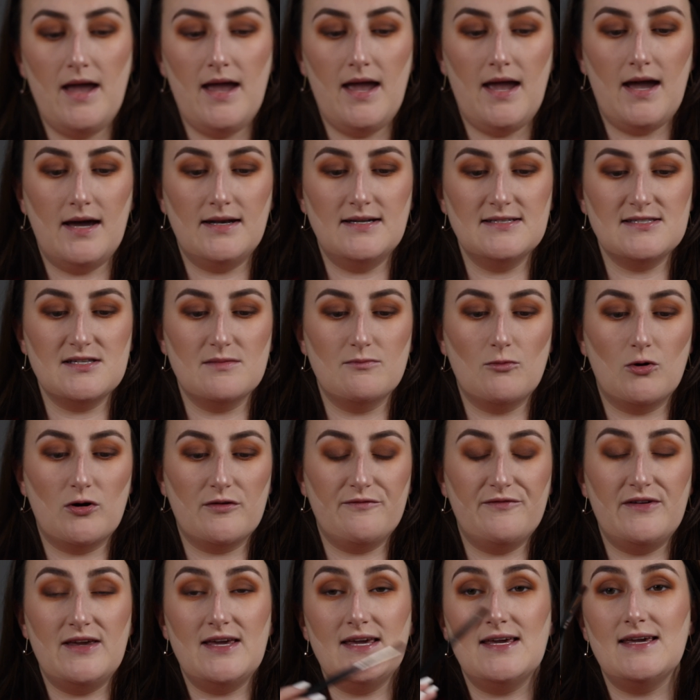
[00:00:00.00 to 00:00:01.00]
And it's a
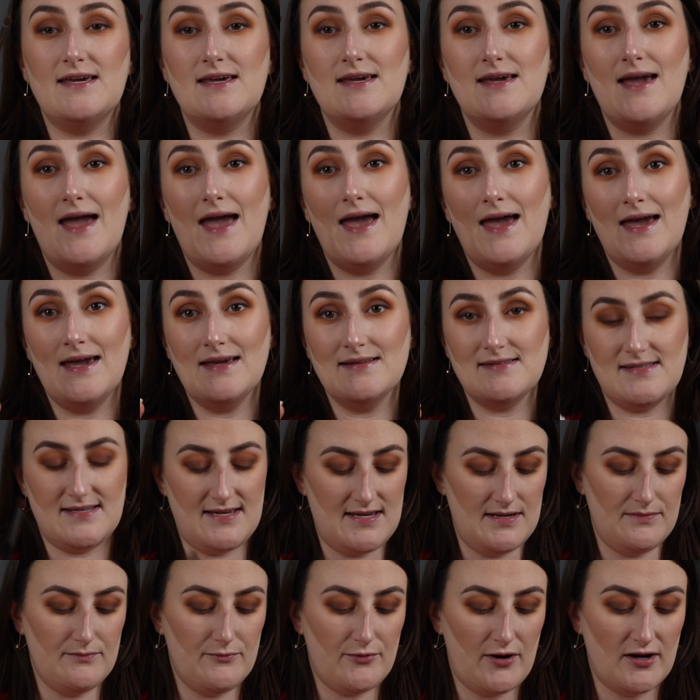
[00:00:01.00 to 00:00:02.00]
Morphe
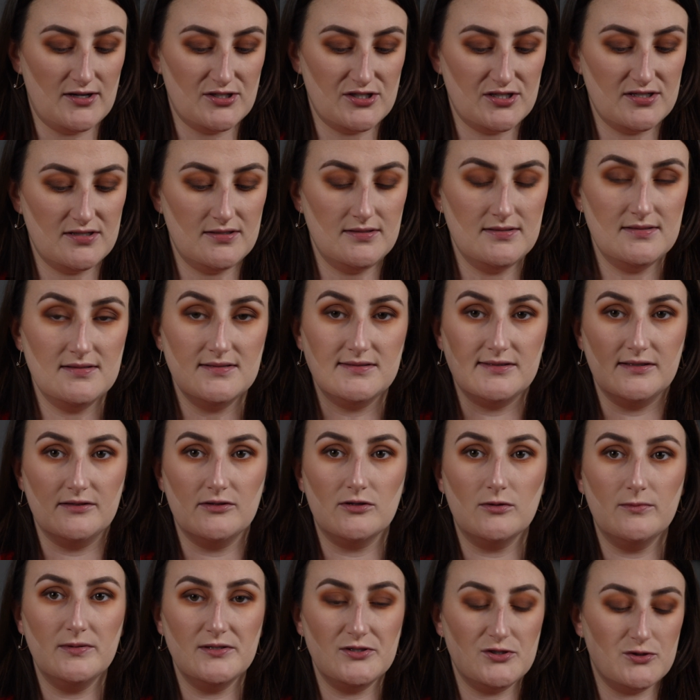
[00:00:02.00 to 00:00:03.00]
E18 brush. It's a
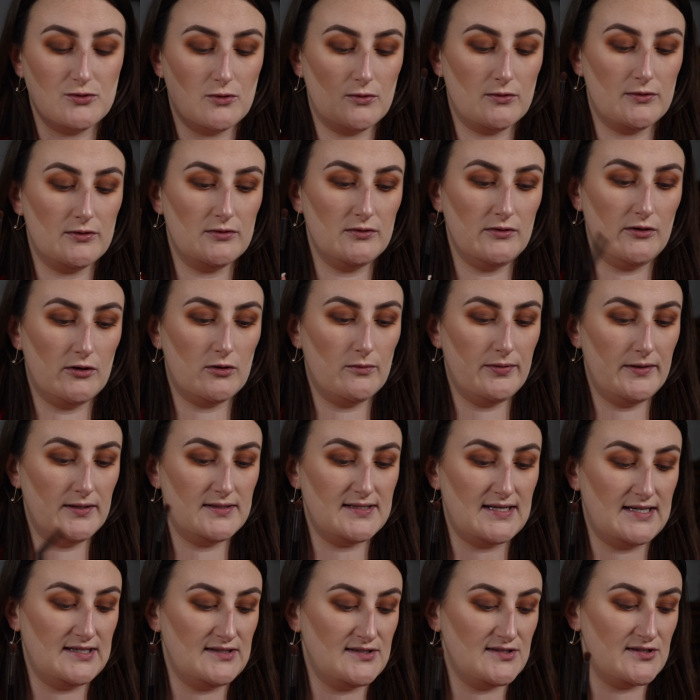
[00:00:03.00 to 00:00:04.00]
little bit shorter, a little bit
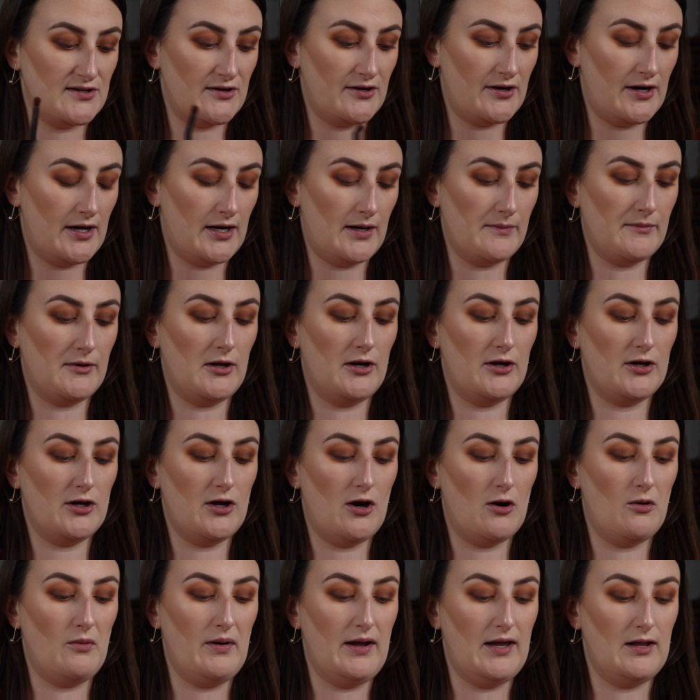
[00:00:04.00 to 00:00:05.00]
denser, and I'm gonna
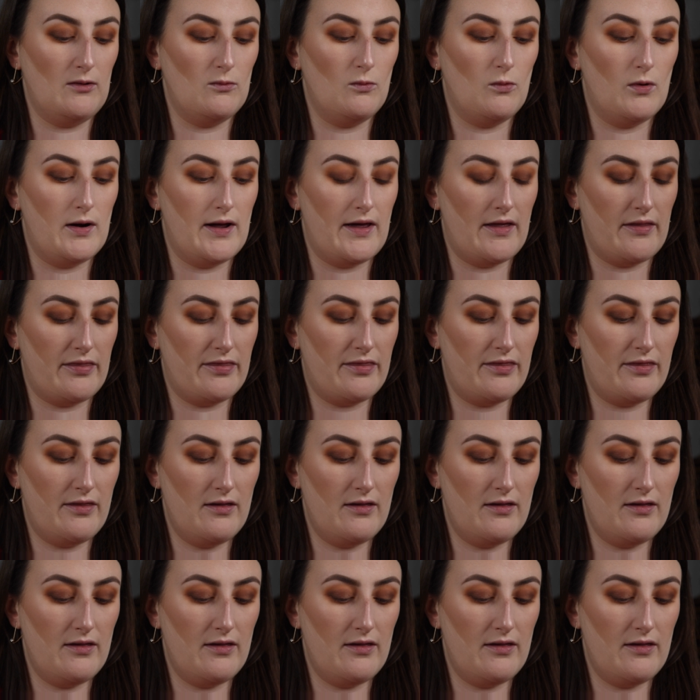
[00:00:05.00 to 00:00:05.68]
go in with